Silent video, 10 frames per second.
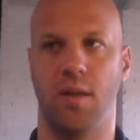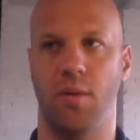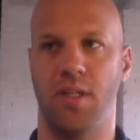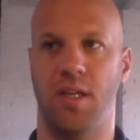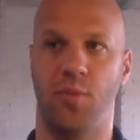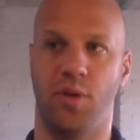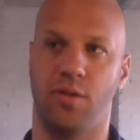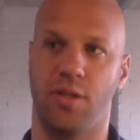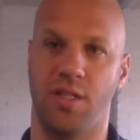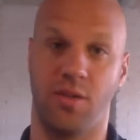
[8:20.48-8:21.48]

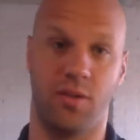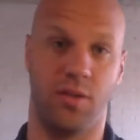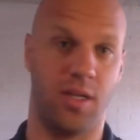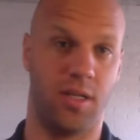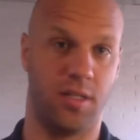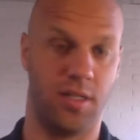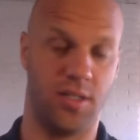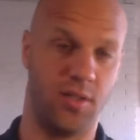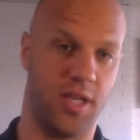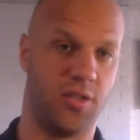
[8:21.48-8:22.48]
typically is
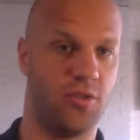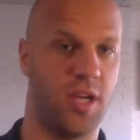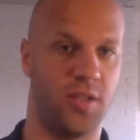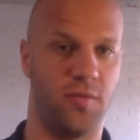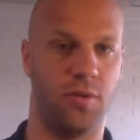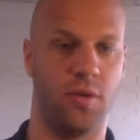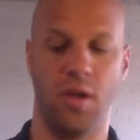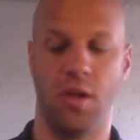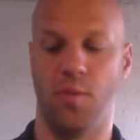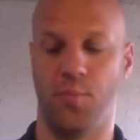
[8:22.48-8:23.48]
less stressful,
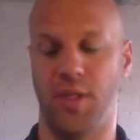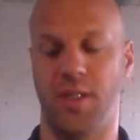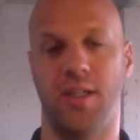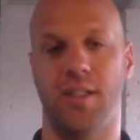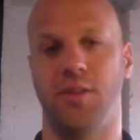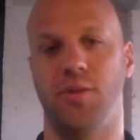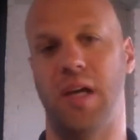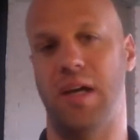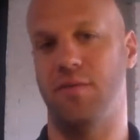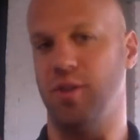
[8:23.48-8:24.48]
because you
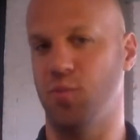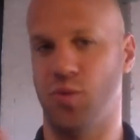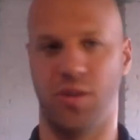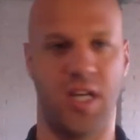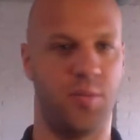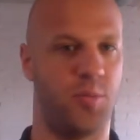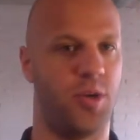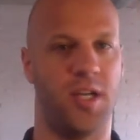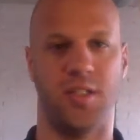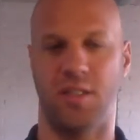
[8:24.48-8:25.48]
have just more time to
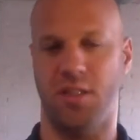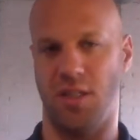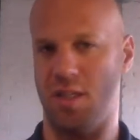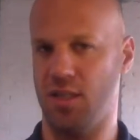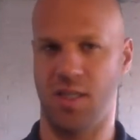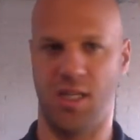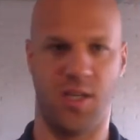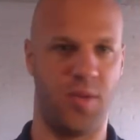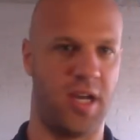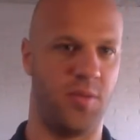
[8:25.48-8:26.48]
process things, think
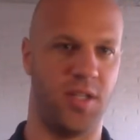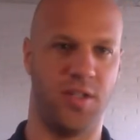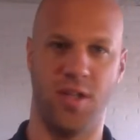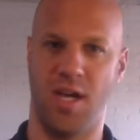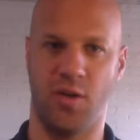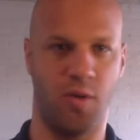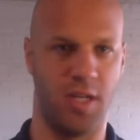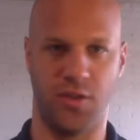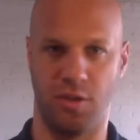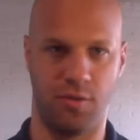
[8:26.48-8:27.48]
about them. It's not
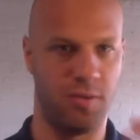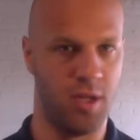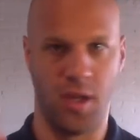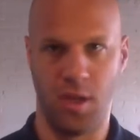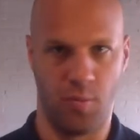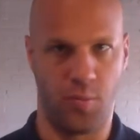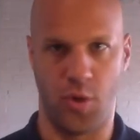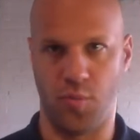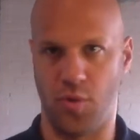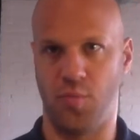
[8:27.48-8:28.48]
quite so
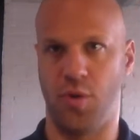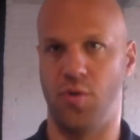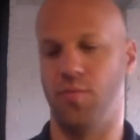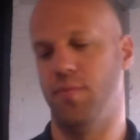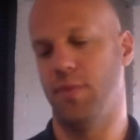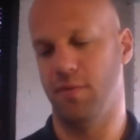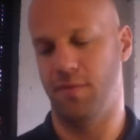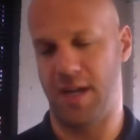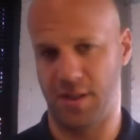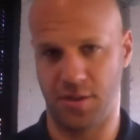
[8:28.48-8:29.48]
boom, boom, boom
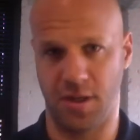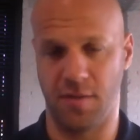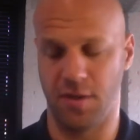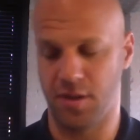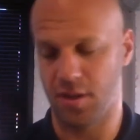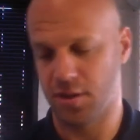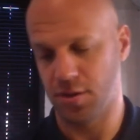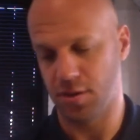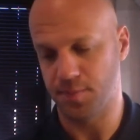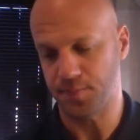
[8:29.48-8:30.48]
fast on everything.
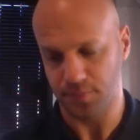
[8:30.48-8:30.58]
So